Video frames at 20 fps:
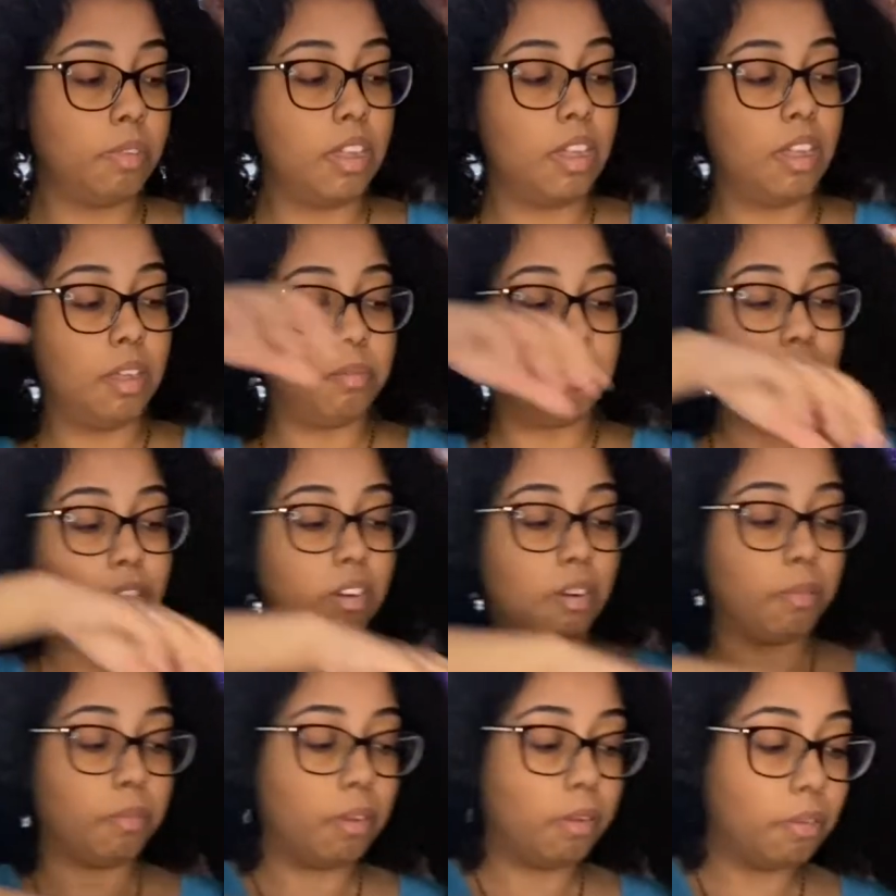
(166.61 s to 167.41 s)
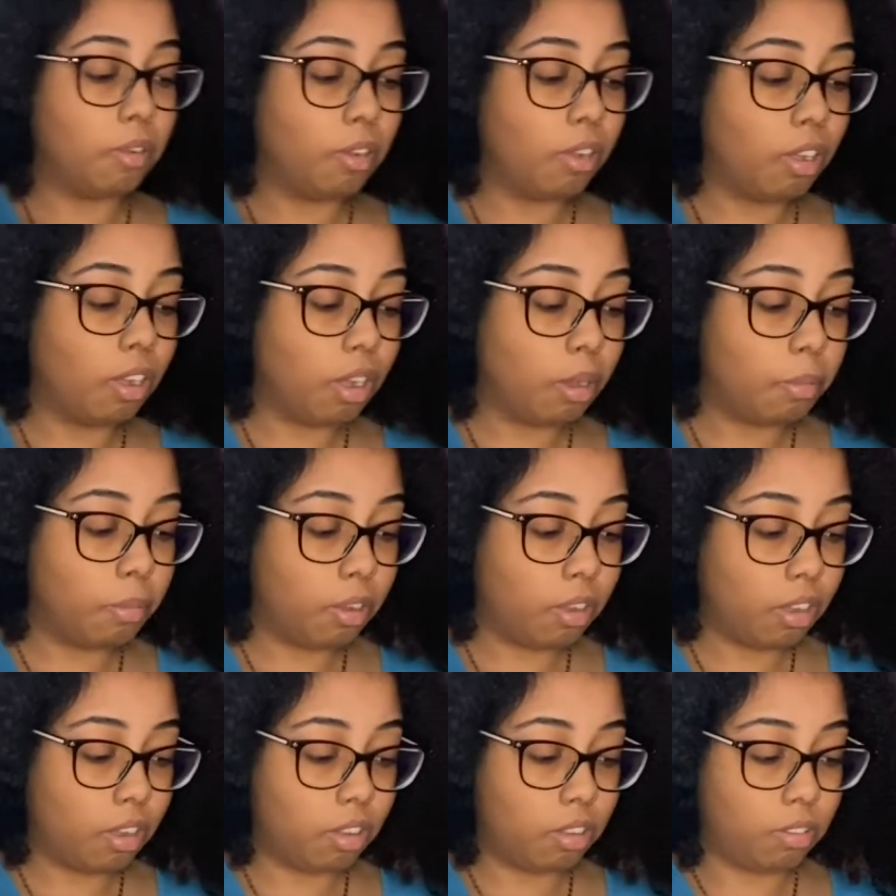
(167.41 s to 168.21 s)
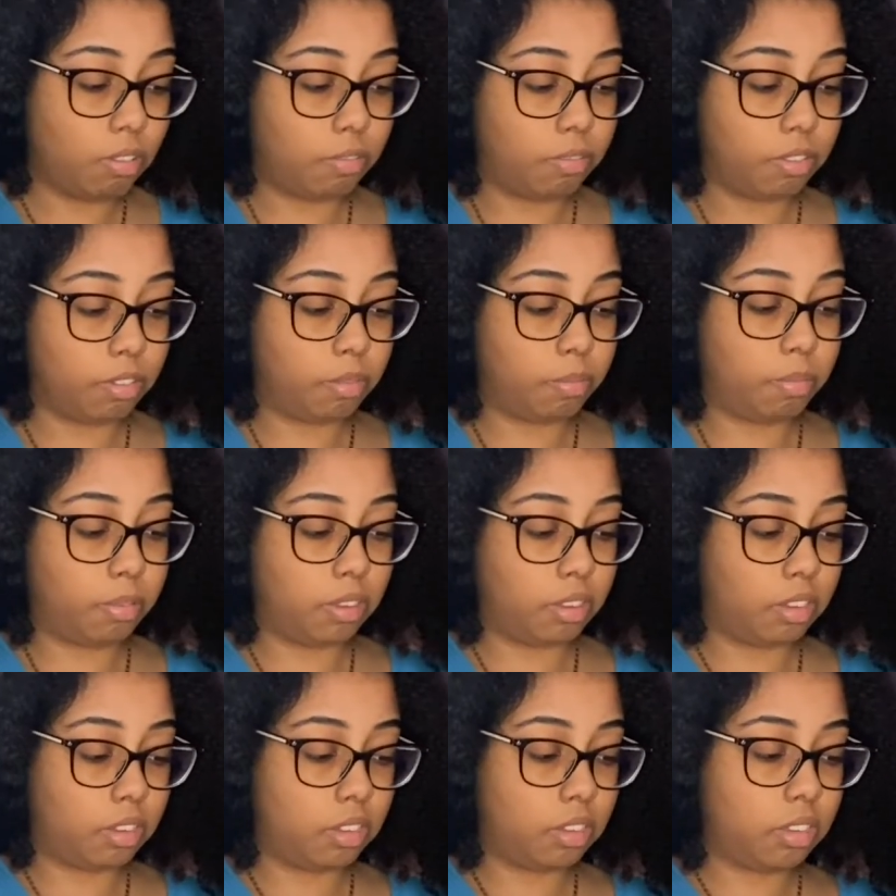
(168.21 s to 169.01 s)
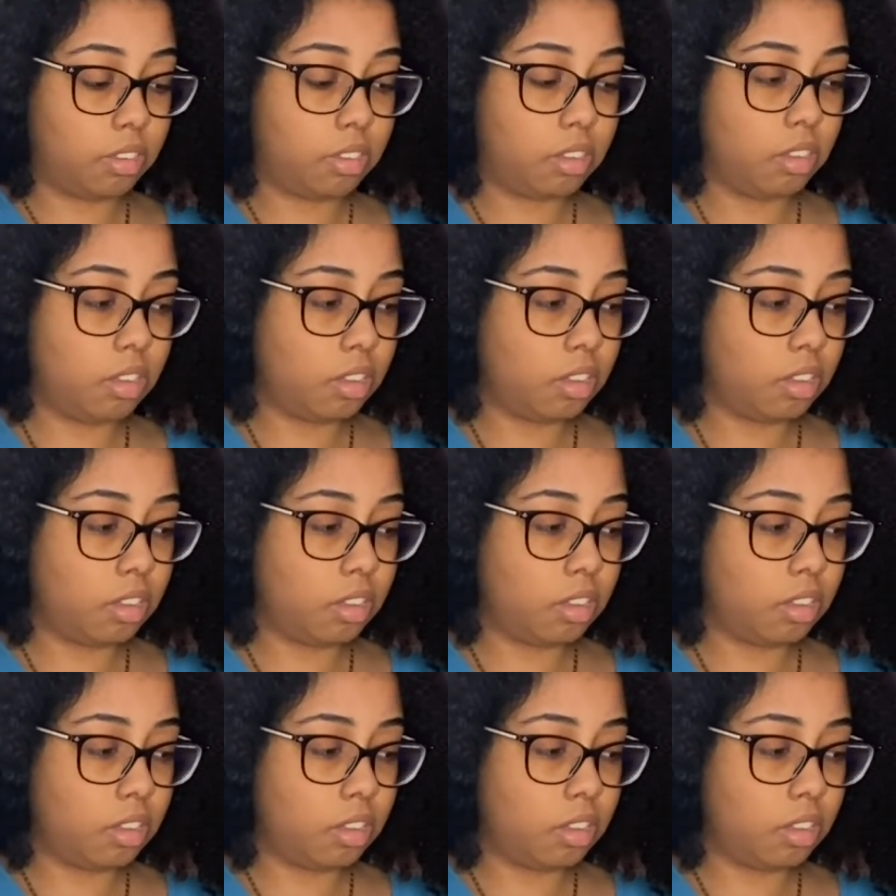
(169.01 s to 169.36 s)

I'm, sorry, I'm, I'm all over the place.